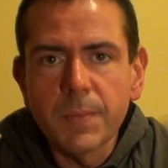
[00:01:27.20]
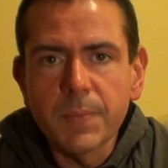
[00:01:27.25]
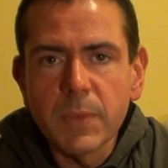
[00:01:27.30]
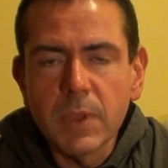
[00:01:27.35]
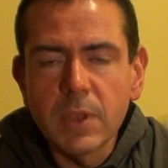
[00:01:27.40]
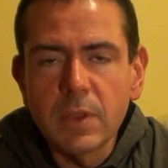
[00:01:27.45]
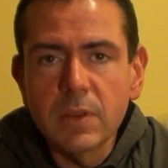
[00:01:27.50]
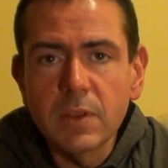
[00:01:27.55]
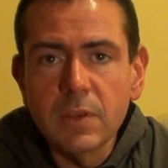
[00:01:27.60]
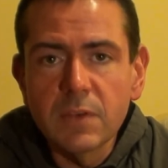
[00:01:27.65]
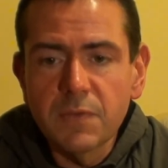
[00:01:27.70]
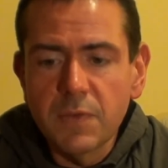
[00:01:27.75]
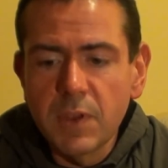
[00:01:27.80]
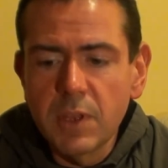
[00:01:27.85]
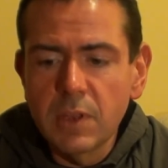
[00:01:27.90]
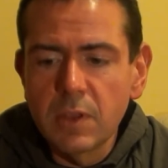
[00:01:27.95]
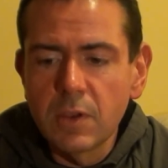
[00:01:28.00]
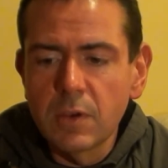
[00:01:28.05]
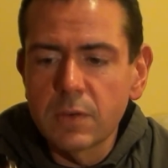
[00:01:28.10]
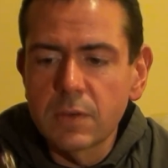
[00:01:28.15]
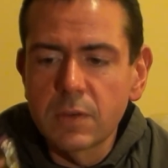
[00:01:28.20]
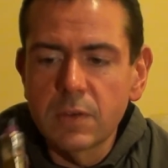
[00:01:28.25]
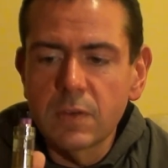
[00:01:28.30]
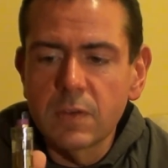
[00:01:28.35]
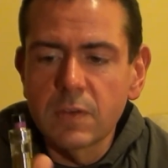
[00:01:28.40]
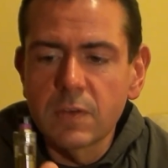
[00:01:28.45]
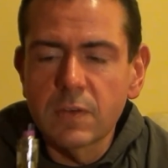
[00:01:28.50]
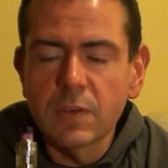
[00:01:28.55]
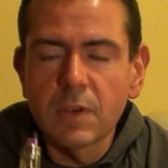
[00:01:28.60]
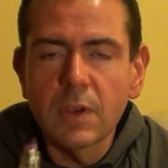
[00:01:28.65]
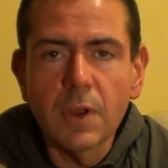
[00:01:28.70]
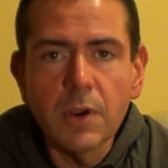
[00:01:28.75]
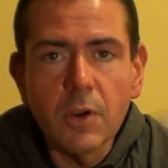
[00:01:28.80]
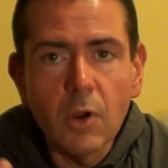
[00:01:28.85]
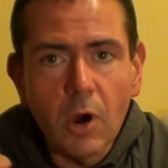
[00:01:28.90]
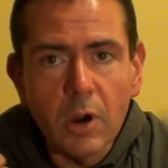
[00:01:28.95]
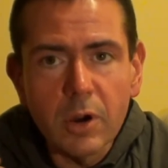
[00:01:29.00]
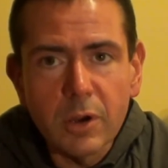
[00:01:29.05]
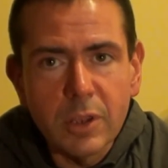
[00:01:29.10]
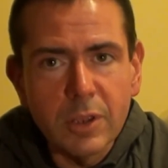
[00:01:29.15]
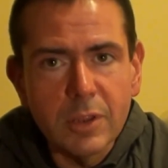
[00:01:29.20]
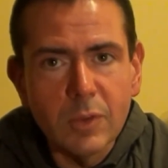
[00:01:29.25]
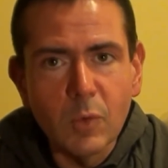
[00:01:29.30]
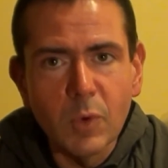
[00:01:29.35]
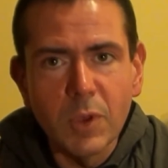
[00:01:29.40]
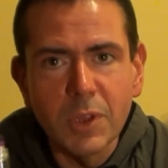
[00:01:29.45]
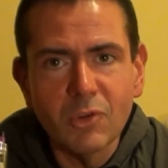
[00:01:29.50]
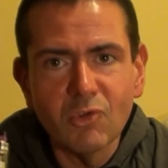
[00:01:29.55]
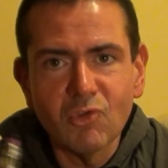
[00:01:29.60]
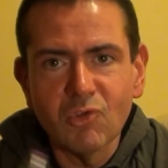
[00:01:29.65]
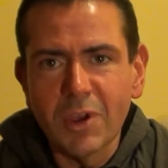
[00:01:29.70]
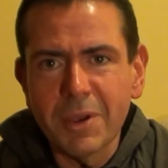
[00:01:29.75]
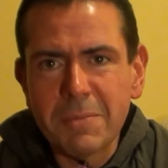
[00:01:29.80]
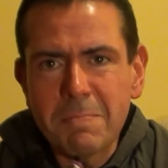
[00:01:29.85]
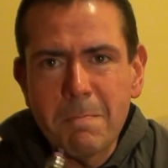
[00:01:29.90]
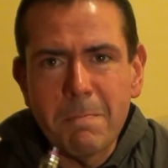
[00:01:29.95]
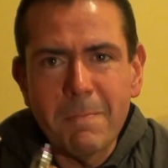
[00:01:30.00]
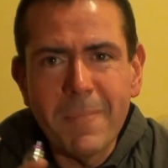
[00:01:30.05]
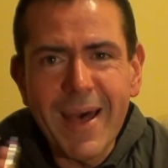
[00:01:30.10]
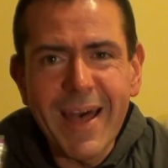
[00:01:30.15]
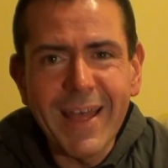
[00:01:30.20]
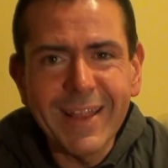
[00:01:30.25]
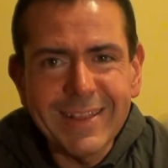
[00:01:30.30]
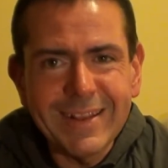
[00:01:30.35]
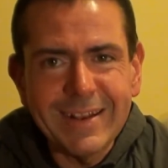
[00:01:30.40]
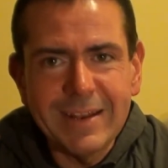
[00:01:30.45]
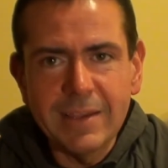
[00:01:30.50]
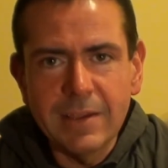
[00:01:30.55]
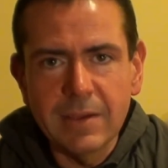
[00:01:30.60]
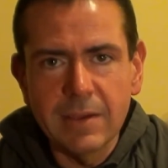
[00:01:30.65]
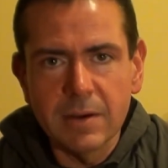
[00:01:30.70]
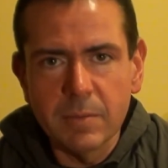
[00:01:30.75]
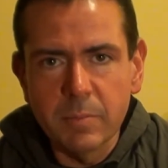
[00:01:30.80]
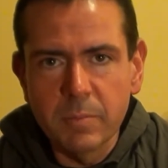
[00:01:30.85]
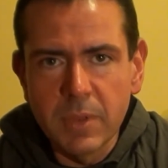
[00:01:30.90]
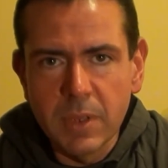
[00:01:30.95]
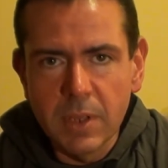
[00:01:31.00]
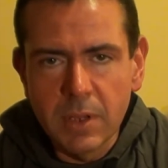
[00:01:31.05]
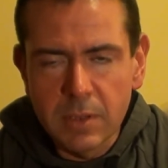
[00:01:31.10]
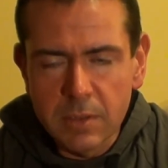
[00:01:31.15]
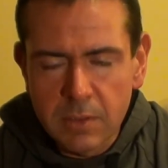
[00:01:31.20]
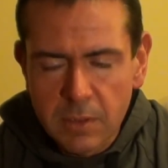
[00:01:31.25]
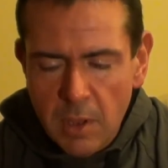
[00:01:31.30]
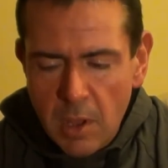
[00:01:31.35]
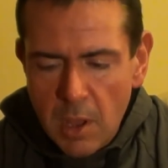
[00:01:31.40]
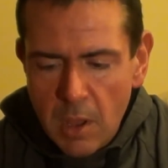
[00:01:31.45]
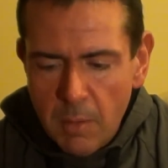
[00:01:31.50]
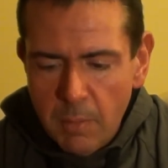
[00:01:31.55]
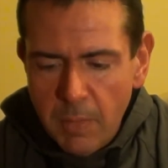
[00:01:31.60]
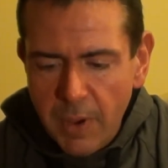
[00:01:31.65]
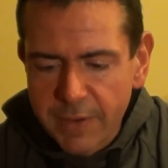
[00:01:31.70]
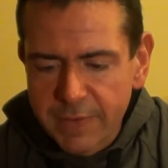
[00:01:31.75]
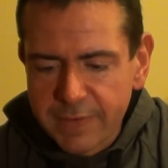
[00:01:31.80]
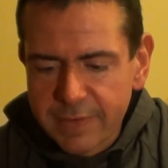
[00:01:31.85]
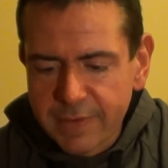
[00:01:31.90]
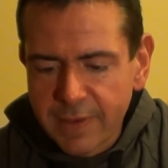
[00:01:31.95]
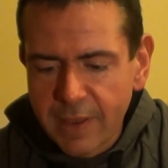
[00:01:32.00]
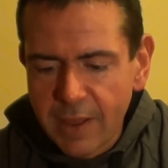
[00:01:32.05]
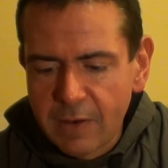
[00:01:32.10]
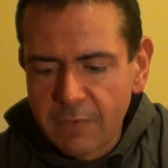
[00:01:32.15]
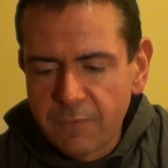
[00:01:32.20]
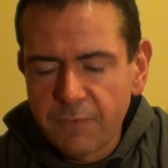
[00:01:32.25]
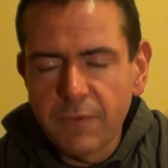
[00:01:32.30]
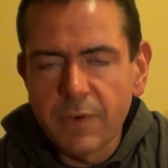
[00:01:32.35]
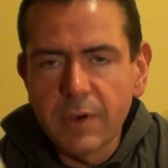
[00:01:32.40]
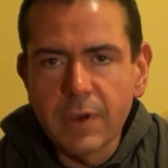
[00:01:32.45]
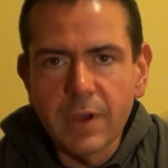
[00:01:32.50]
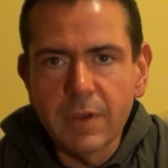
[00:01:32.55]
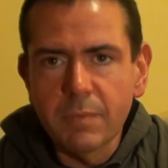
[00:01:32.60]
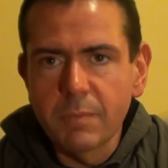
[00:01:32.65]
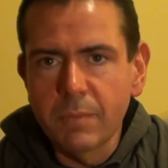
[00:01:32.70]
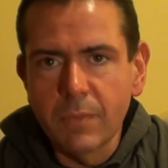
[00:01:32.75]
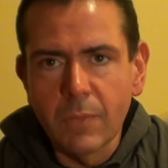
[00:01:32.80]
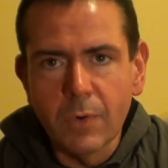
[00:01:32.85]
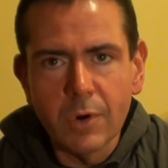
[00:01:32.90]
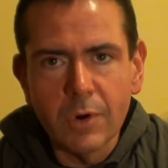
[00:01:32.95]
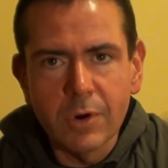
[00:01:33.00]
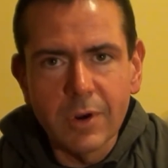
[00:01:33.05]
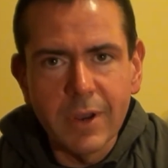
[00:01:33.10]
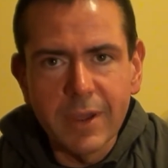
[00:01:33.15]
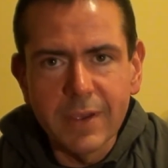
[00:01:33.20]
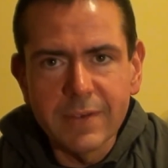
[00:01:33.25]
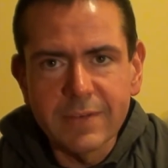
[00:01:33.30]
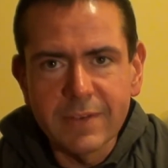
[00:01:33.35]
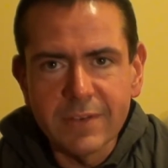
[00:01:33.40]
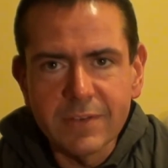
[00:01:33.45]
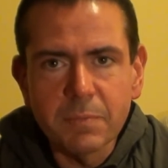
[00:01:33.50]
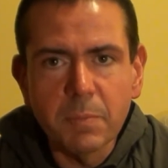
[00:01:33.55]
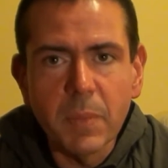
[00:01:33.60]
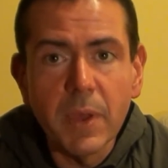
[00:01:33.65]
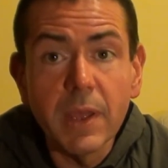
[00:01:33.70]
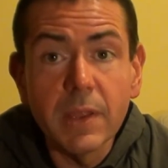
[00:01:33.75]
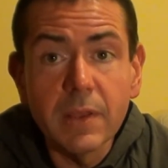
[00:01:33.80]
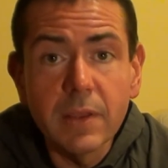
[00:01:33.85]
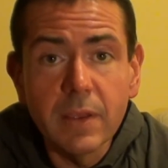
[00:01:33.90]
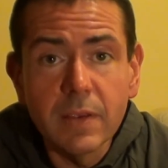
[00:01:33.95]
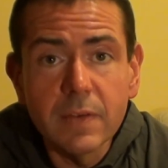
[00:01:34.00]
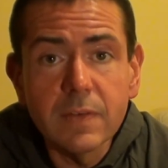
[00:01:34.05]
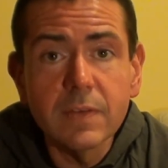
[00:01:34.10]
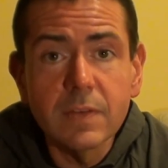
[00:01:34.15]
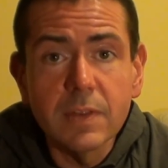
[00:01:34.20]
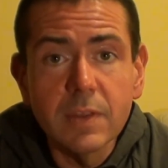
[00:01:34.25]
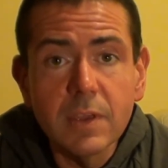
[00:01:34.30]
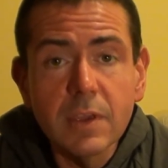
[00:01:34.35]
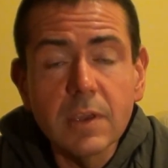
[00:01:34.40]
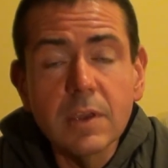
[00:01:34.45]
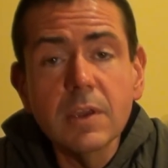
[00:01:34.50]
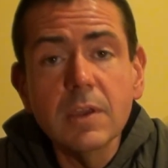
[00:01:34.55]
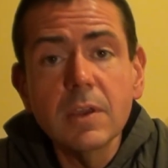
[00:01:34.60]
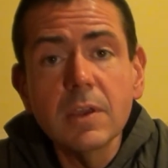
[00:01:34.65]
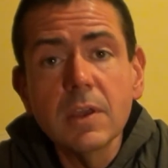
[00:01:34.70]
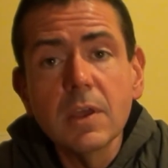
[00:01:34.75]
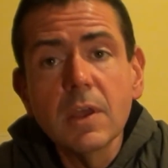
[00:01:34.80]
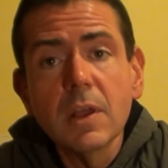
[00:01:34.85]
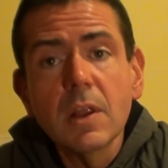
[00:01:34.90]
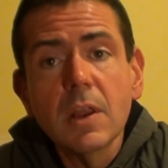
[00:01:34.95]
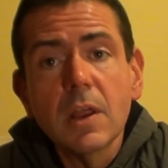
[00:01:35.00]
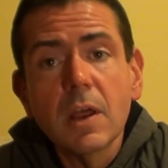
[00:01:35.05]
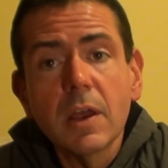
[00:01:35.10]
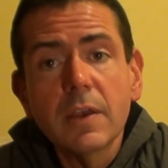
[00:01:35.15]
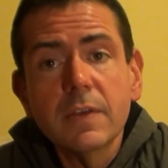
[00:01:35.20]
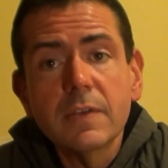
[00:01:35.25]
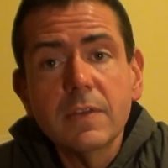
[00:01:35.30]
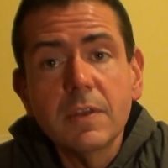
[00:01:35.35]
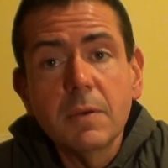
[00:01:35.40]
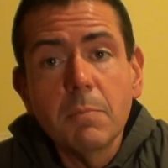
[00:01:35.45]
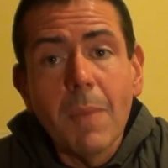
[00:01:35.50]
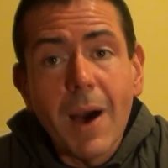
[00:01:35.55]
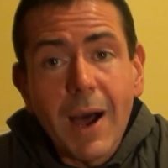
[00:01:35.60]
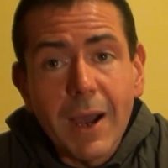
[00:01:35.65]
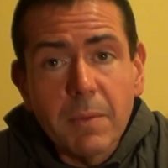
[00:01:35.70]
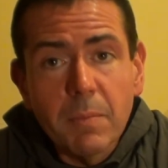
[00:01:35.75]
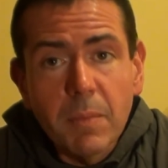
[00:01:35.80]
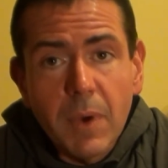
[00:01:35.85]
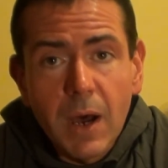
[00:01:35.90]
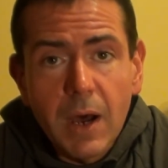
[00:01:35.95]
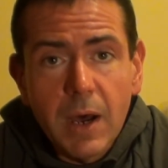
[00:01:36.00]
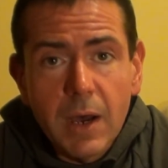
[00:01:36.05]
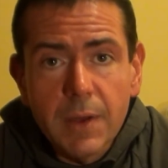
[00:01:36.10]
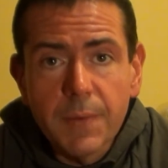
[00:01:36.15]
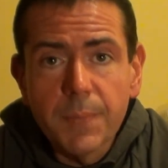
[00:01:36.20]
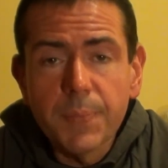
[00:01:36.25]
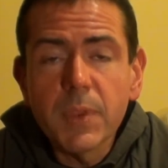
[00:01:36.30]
in this video, this is an orchid which I badly rebuilt myself, more or less as bad as the magma